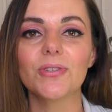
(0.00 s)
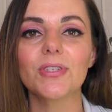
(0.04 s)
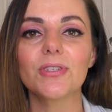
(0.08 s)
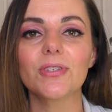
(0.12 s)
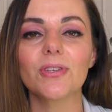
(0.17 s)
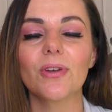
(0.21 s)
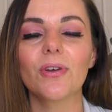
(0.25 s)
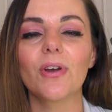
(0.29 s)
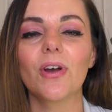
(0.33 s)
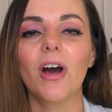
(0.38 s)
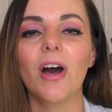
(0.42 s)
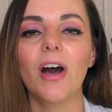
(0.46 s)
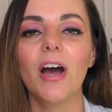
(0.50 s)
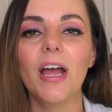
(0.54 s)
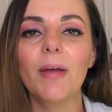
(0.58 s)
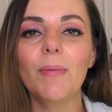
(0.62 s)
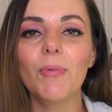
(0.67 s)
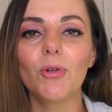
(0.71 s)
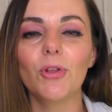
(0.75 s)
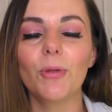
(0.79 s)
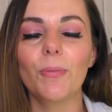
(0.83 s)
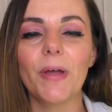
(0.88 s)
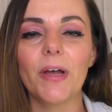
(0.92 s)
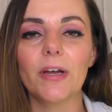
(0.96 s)
So I am
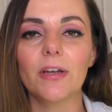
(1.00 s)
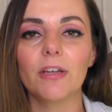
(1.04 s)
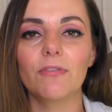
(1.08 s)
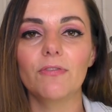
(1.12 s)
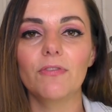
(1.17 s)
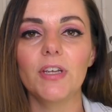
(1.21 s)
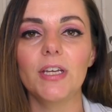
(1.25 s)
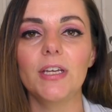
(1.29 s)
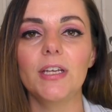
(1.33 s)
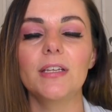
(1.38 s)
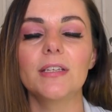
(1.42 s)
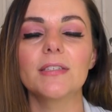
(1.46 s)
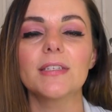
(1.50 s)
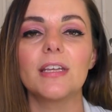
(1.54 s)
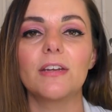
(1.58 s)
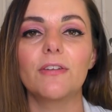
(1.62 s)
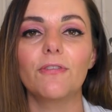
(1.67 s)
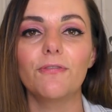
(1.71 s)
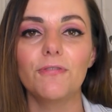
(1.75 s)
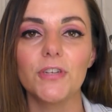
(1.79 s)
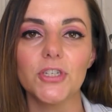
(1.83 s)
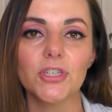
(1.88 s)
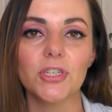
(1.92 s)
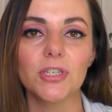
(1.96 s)
all about convenience and
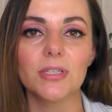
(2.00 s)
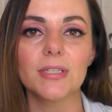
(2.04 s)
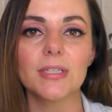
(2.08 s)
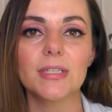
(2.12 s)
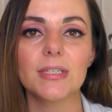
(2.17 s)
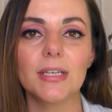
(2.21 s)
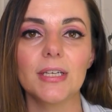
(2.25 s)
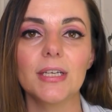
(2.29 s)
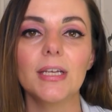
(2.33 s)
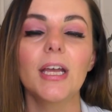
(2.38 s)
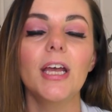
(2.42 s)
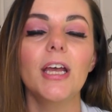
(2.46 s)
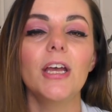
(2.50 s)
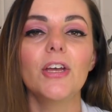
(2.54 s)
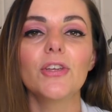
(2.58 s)
efficiency.